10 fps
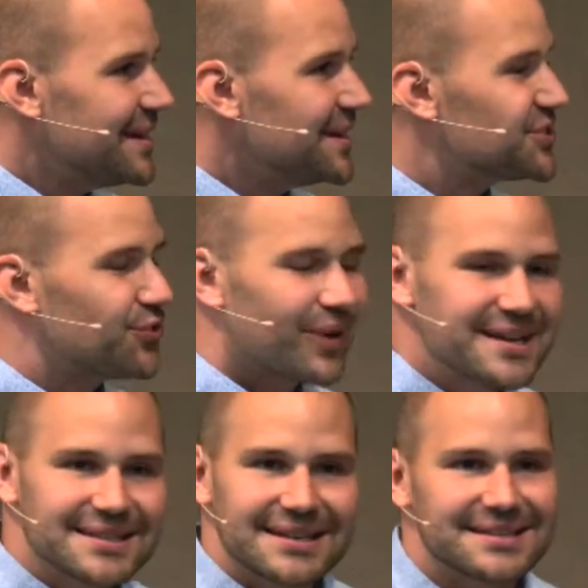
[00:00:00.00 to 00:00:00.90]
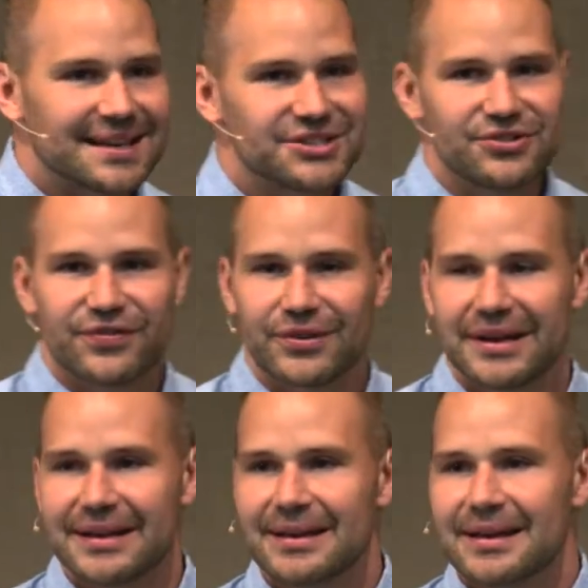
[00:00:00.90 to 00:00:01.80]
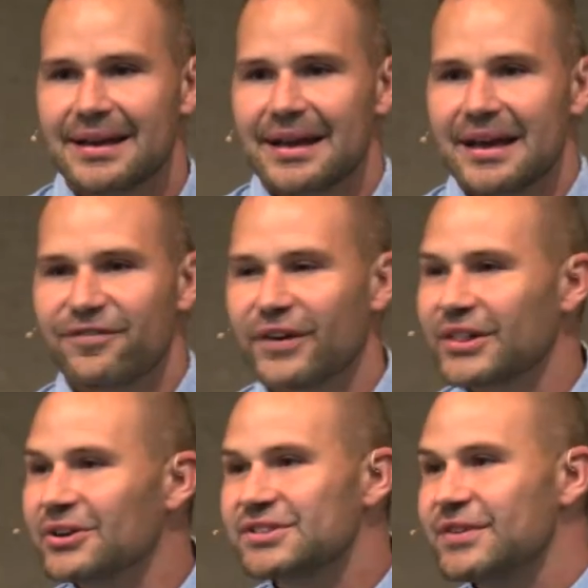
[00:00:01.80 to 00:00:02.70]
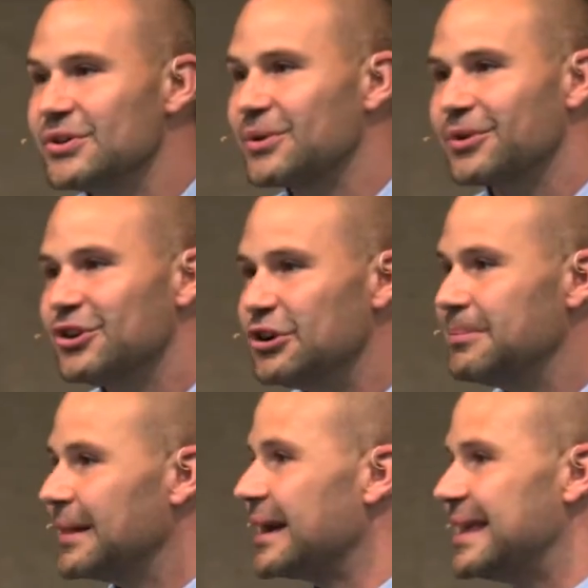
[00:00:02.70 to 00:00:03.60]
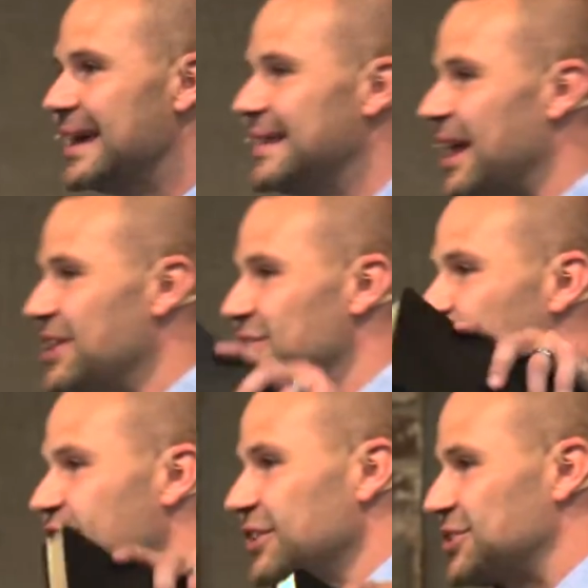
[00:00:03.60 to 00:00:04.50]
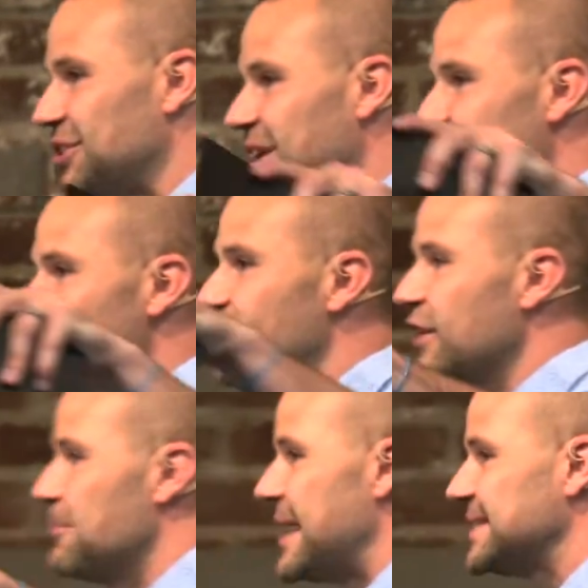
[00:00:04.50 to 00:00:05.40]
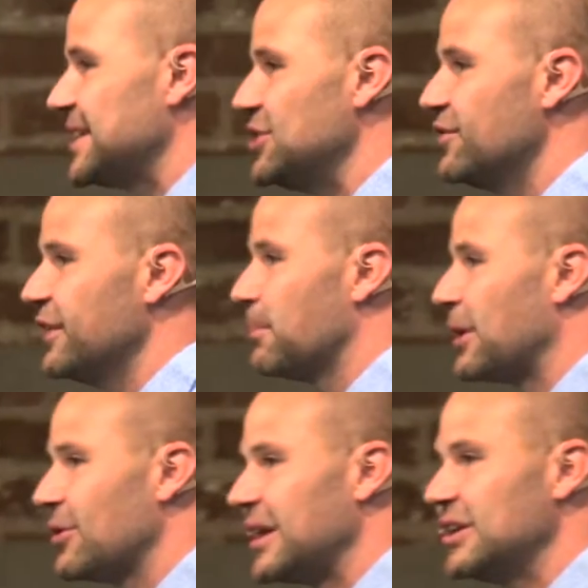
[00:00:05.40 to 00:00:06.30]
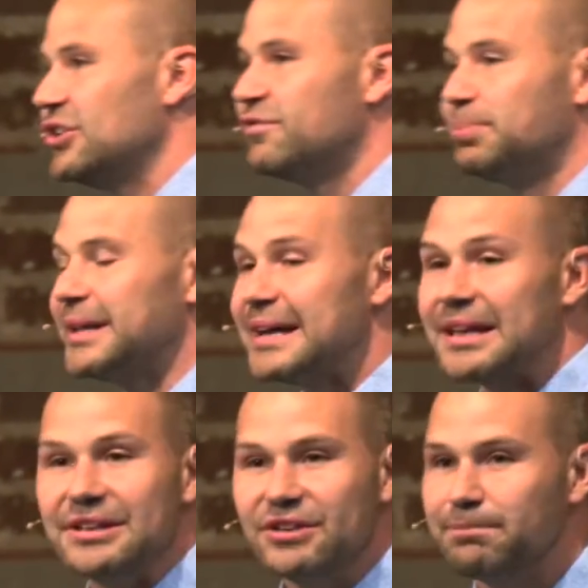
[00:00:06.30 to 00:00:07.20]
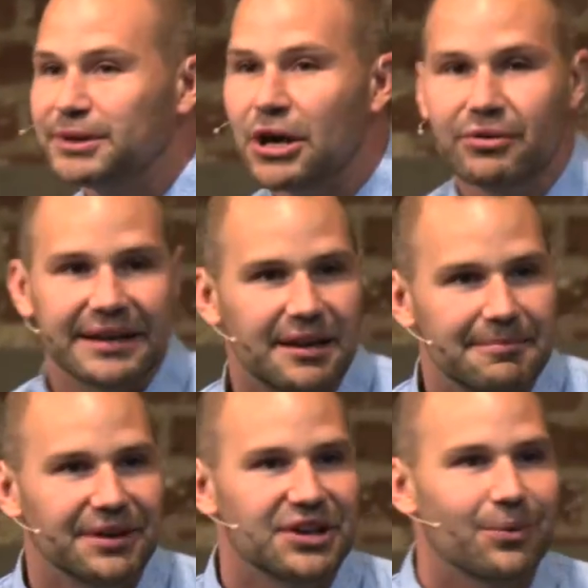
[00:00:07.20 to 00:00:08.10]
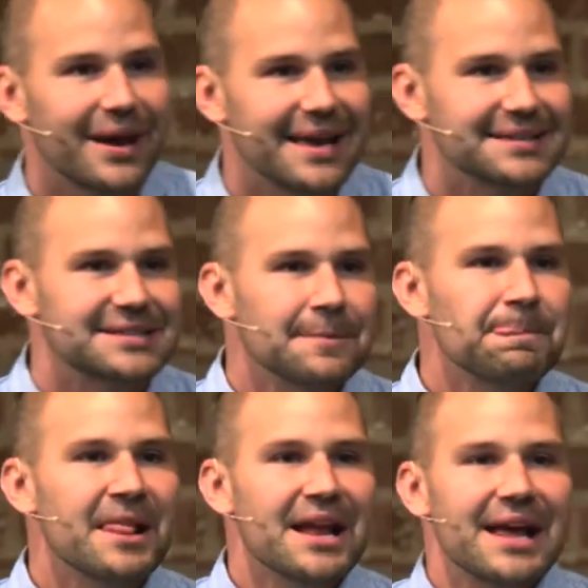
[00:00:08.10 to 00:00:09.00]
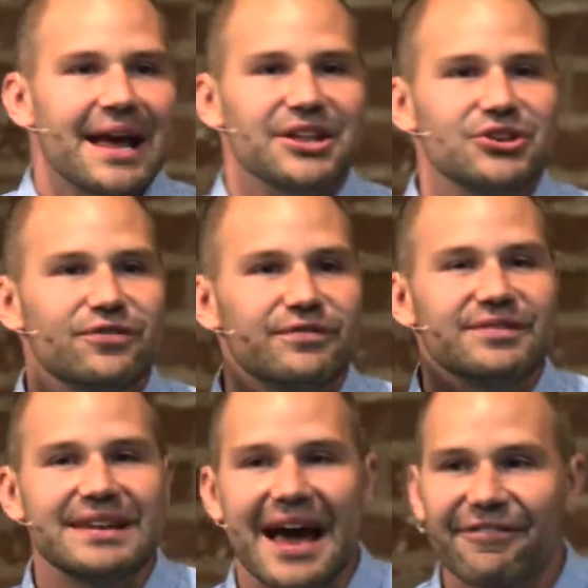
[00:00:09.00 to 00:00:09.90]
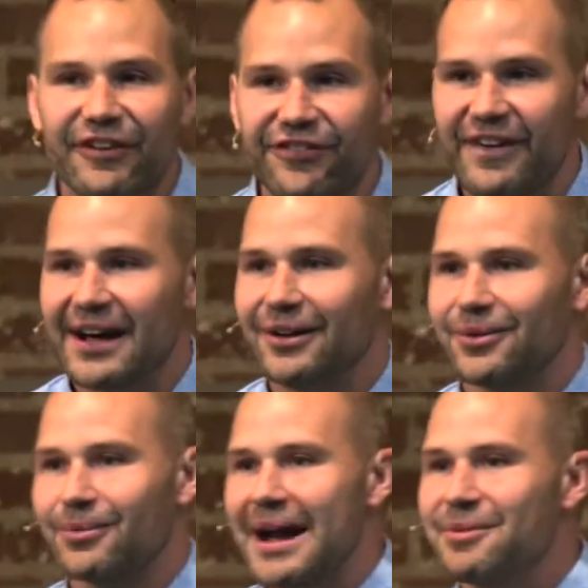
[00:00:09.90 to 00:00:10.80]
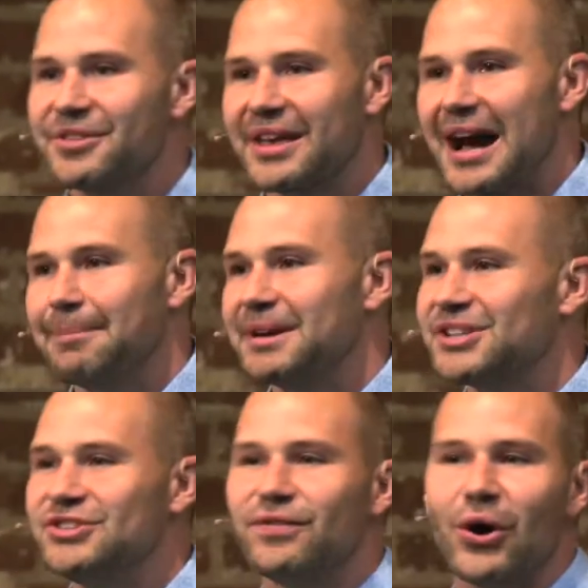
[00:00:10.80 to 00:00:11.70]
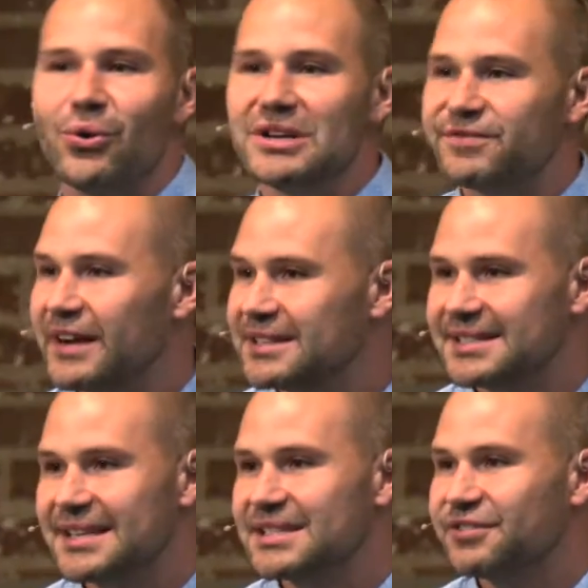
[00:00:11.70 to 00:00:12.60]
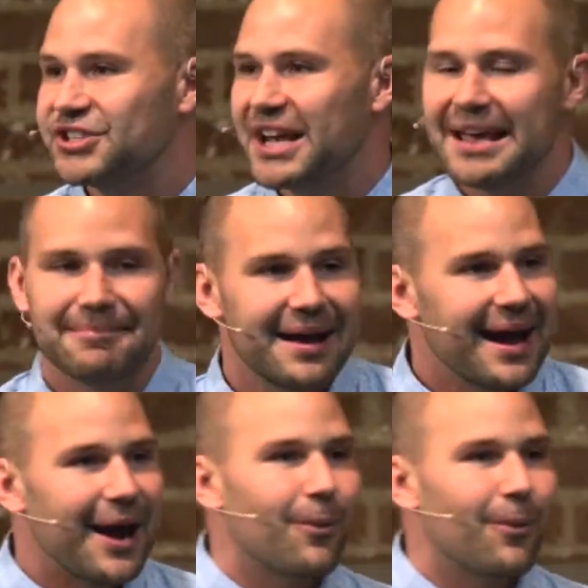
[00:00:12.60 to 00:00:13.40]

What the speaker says: It's grace that has set you free. And for those of you in the room, again, and you feel dirty and you feel messy and you feel broken and you've blown it in a million ways, and you've never felt right with God because you've always felt a sense of shame, I